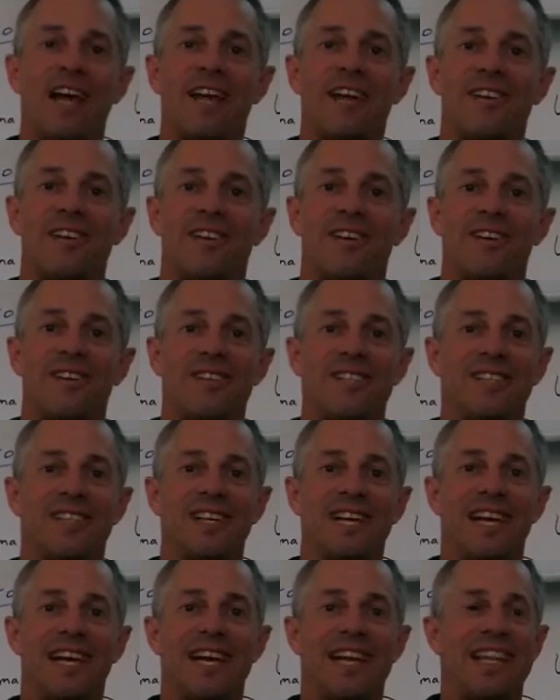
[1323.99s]
atolls.
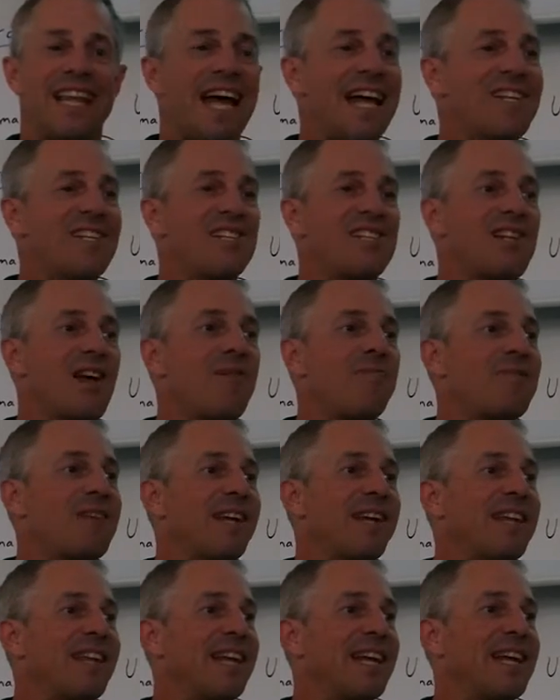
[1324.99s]
That's
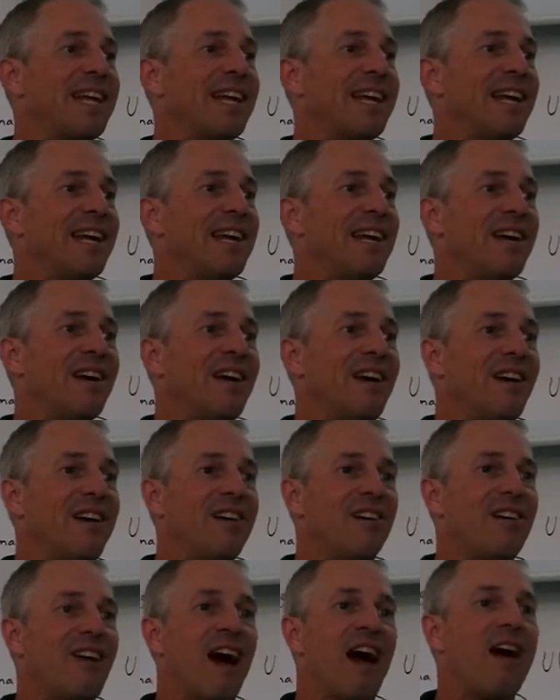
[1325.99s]
something that
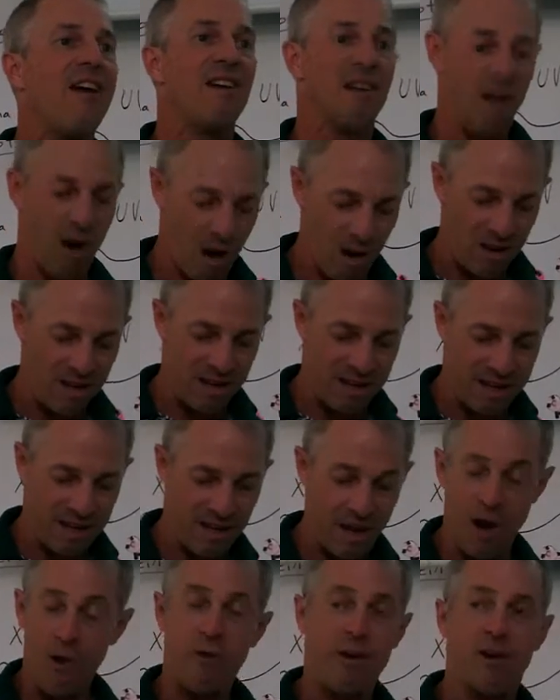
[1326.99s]
not hardly
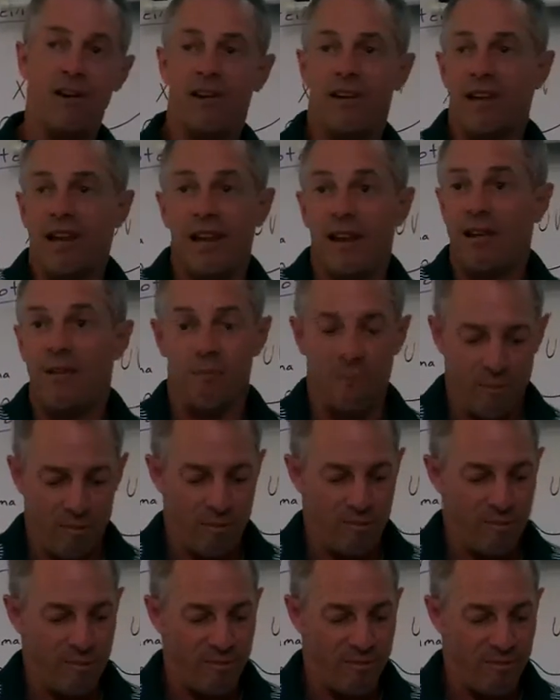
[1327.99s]
no one
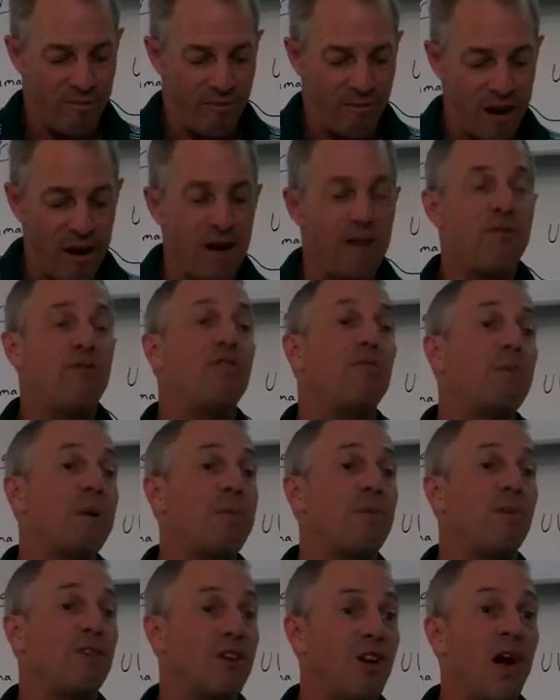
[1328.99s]
very few
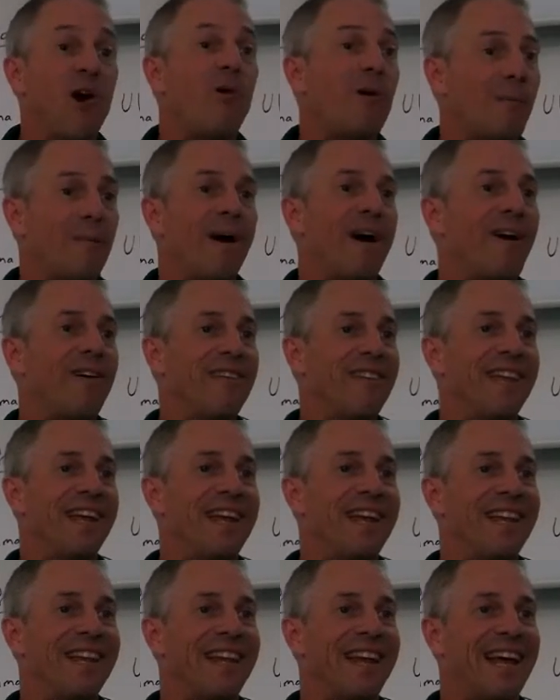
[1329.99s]
people know about
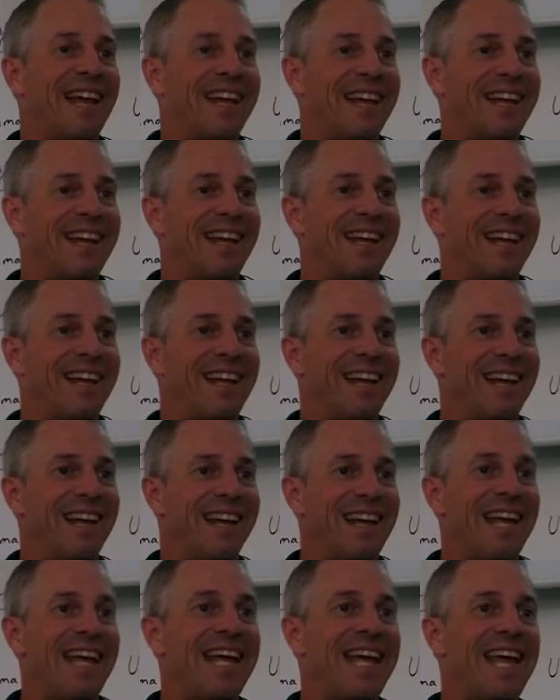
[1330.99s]
that that
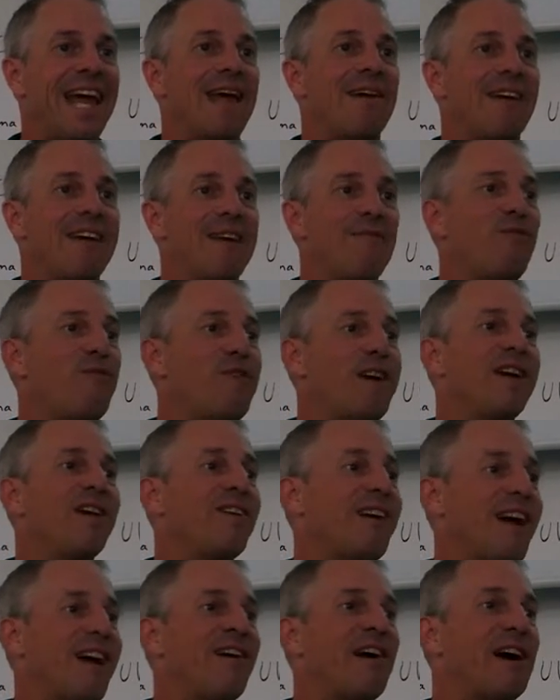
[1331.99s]
he can't he
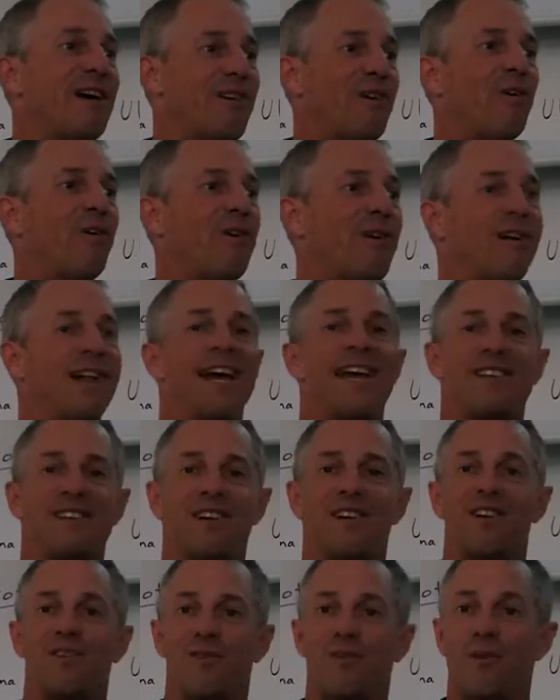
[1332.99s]
figured out how coral
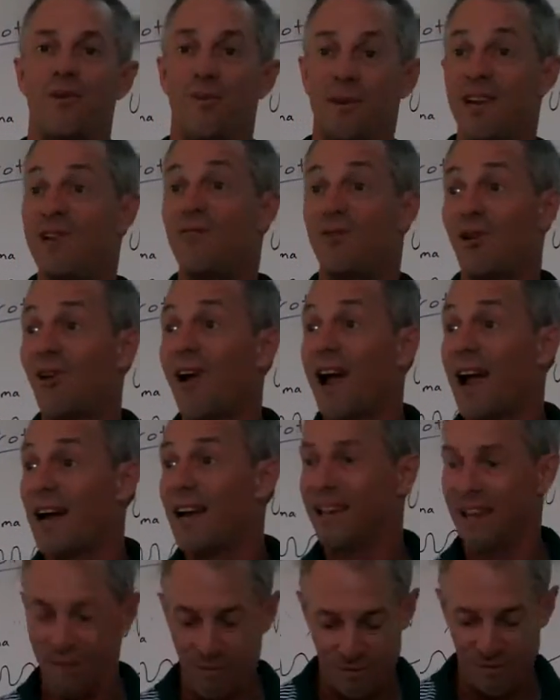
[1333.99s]
atolls form and he was
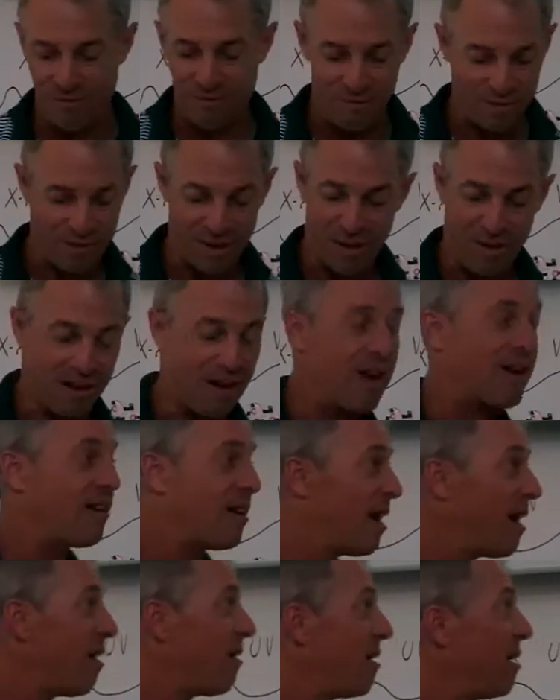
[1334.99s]
right they figured it
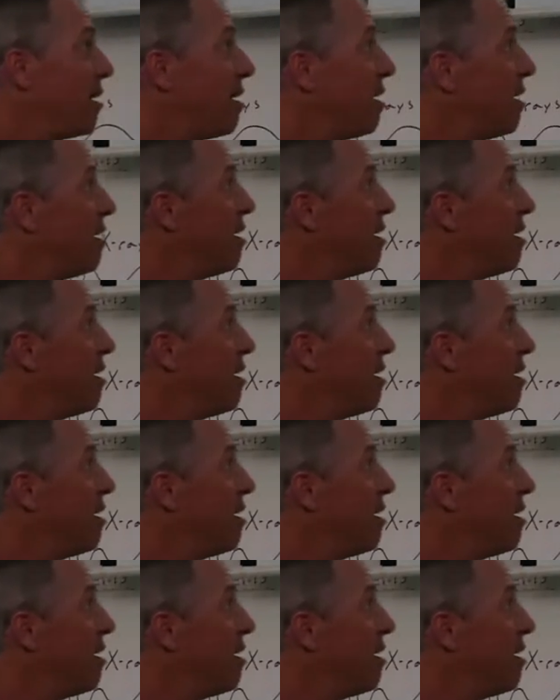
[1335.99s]
out now that